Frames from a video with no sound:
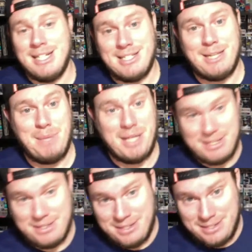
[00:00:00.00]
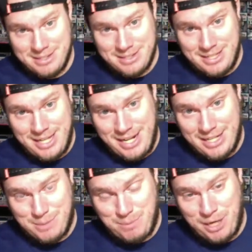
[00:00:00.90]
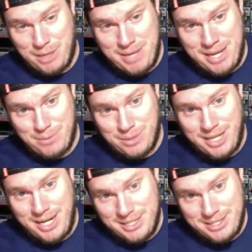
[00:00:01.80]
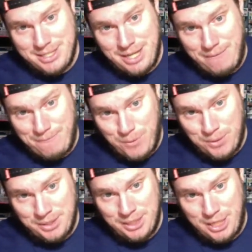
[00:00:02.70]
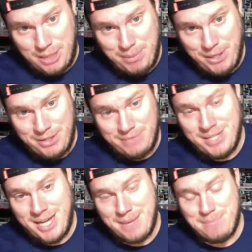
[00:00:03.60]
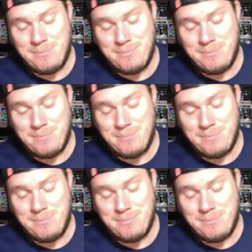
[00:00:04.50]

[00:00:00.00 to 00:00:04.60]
symbiotes and Spider Man related stuff for a long period of time.